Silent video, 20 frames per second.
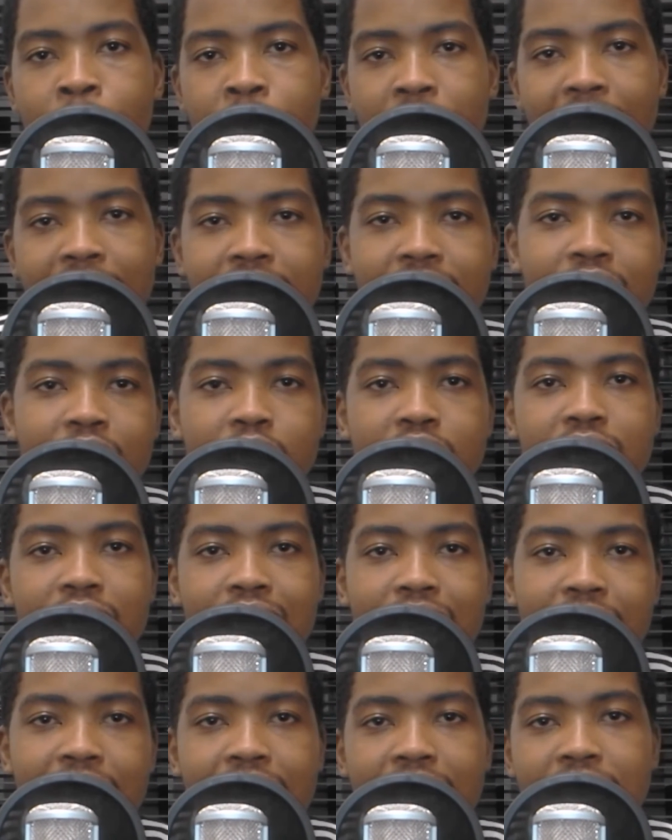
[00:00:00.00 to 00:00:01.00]
And that's the
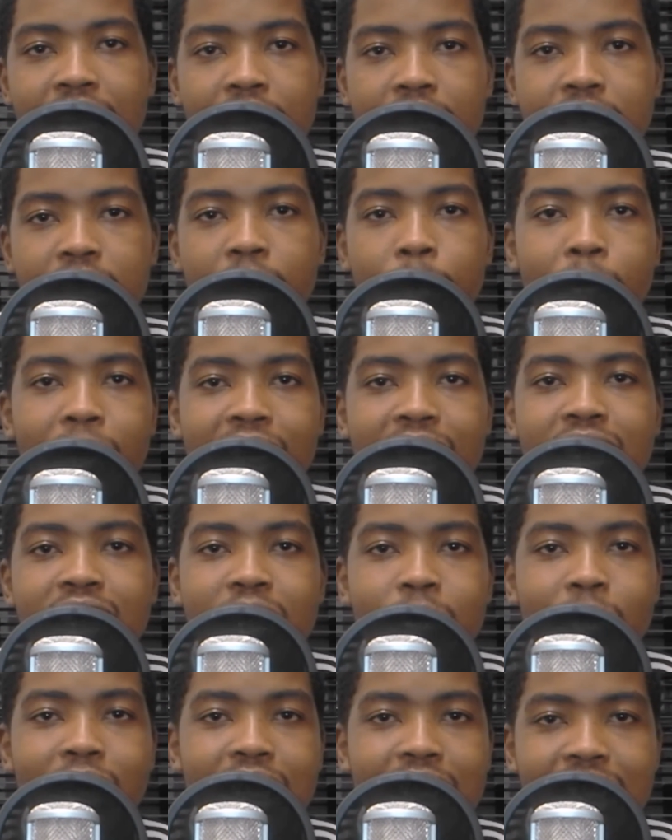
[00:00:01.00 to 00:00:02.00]
thing that Blades
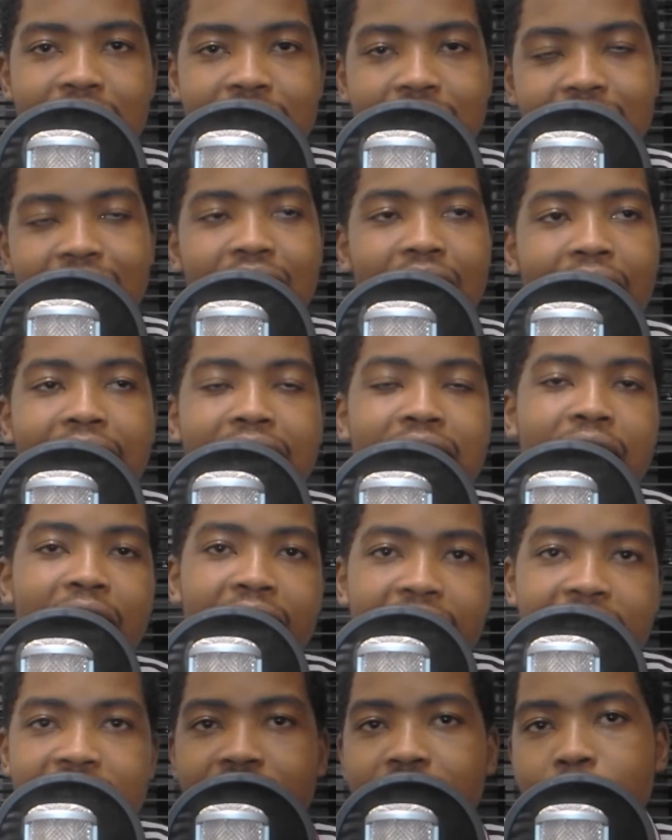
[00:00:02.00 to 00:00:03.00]
Zimande still
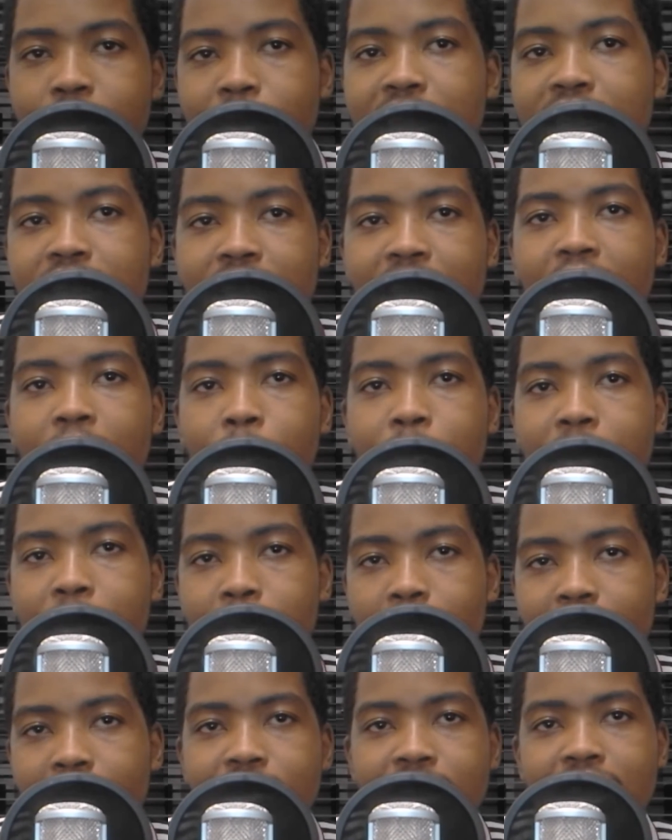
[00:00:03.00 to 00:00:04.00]
underestimates the young
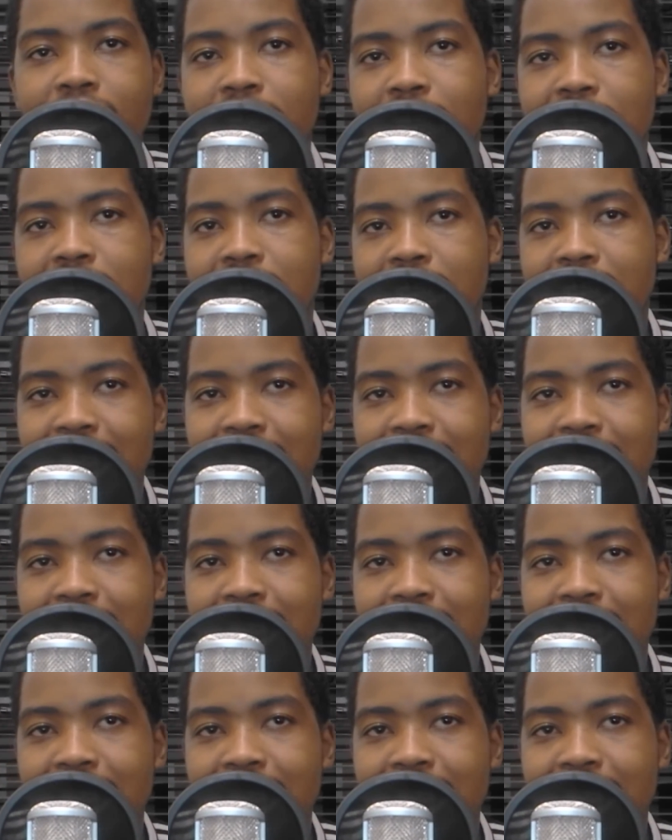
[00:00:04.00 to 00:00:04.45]
people of this nation.